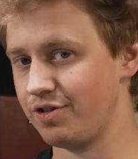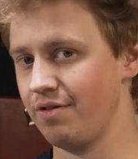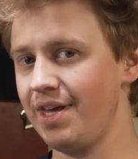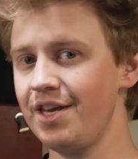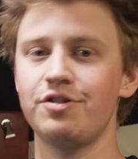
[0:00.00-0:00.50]

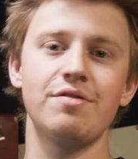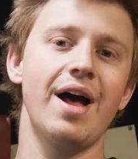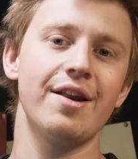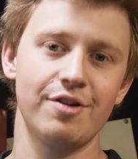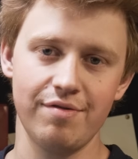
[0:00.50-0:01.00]
So these do
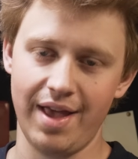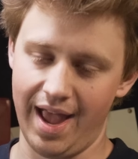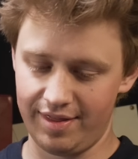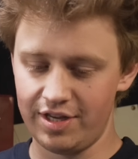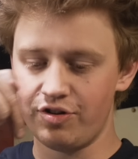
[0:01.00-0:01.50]
not do
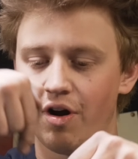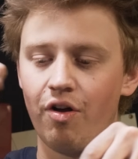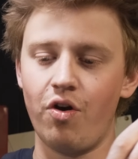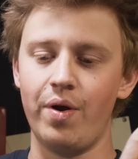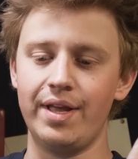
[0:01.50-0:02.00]
that. These are
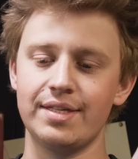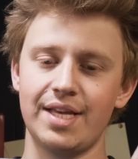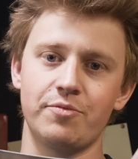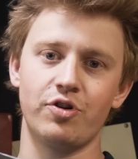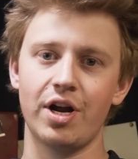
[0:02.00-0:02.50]
all going in the
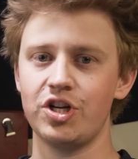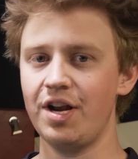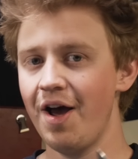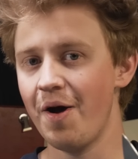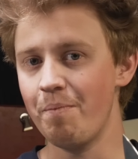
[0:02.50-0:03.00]
same
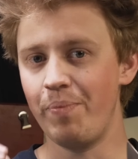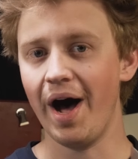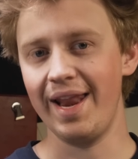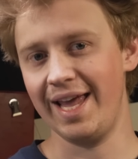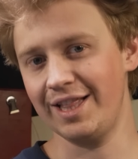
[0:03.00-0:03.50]
direction,
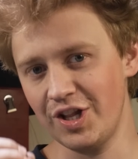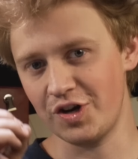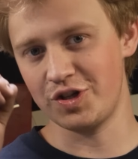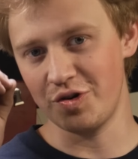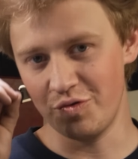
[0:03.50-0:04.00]
but it
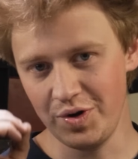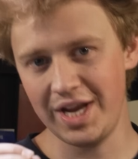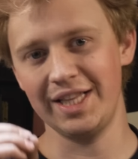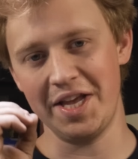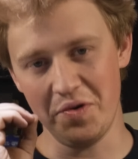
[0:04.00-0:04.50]
looks
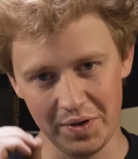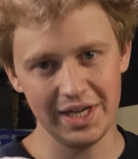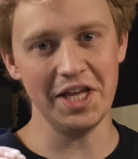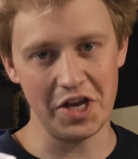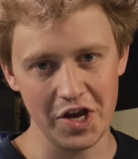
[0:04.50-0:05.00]
really,
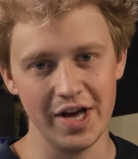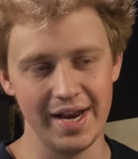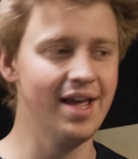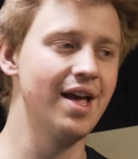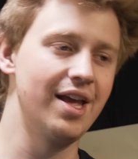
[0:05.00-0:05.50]
really
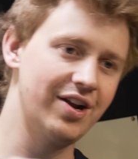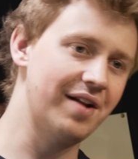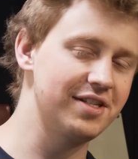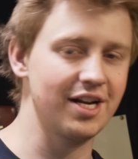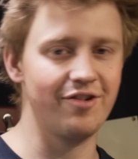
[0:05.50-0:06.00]
good. You're gonna
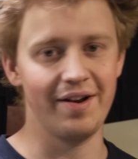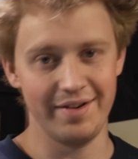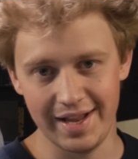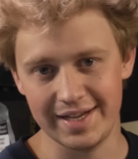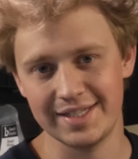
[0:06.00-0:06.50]
have to stick around
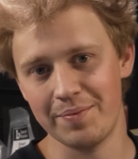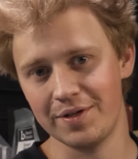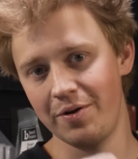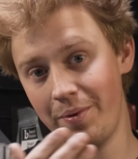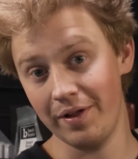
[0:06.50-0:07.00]
to the next
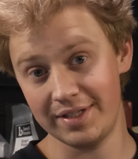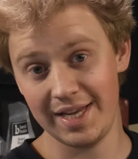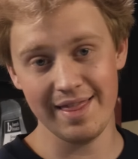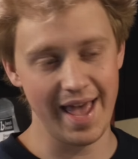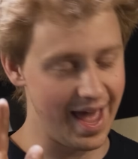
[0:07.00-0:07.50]
episode to be able to
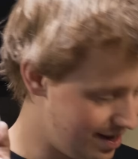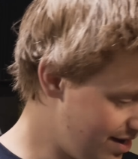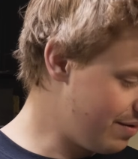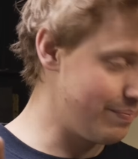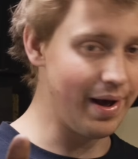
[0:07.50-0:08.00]
see that,
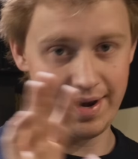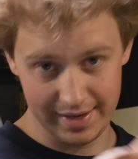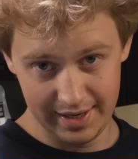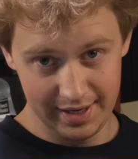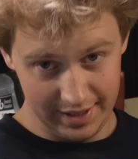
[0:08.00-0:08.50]

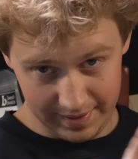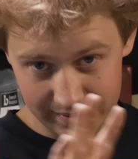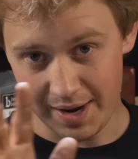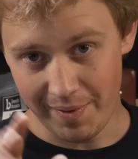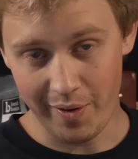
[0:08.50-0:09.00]
but
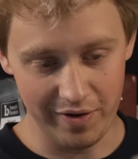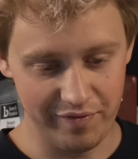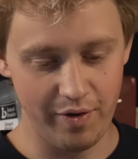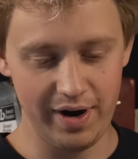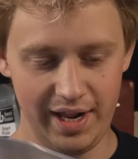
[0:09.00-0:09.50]
take my word
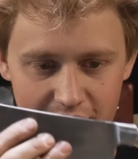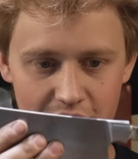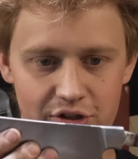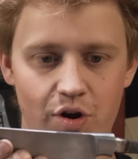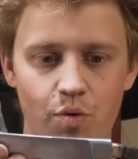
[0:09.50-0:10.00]
for it.
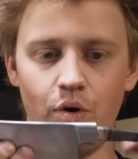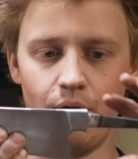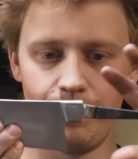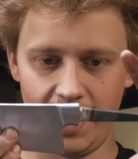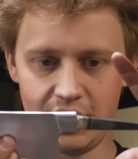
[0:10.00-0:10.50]
Looks cool.